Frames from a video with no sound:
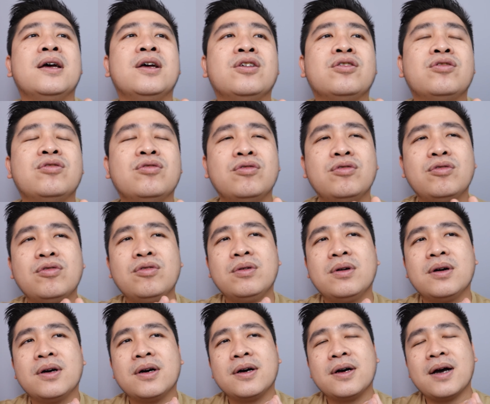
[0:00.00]
So
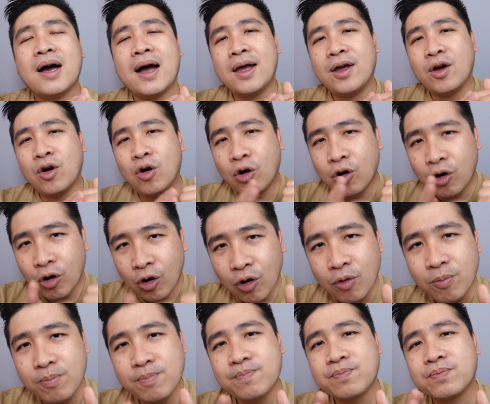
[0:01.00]
I
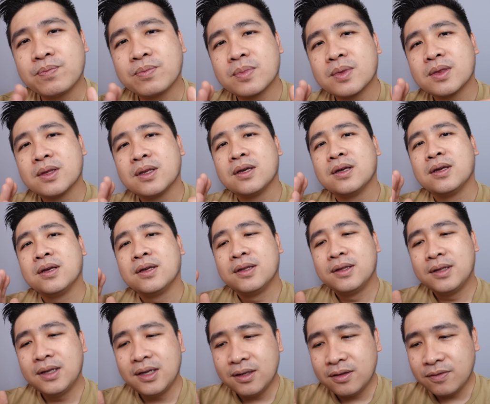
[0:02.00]
hope
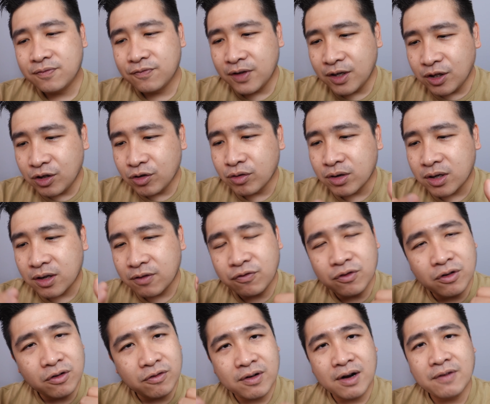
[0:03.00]
this video gives
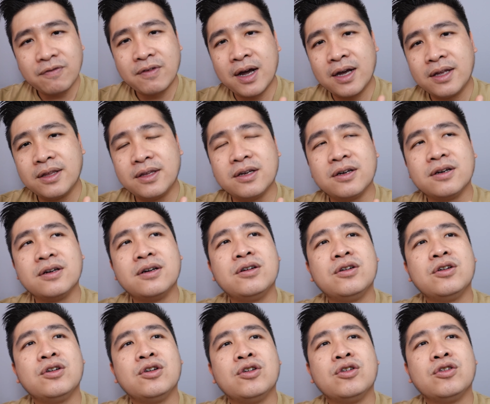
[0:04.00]
you a rough idea.
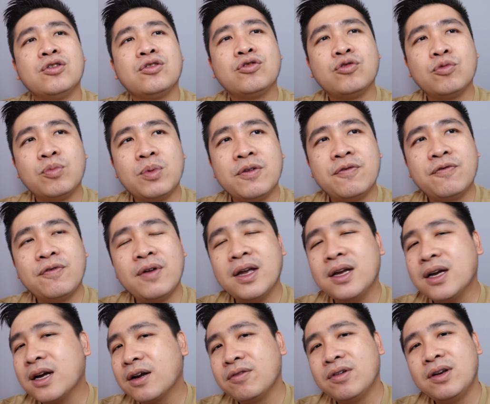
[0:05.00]
To be
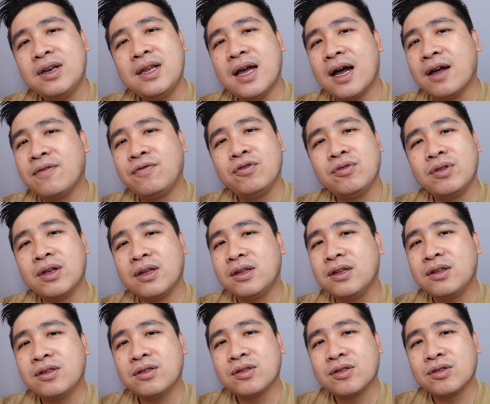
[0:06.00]
frank, currently I feel that
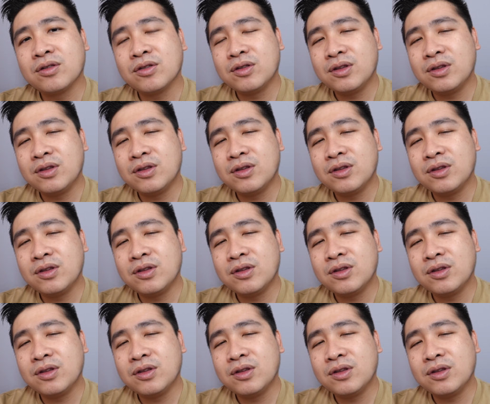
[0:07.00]
this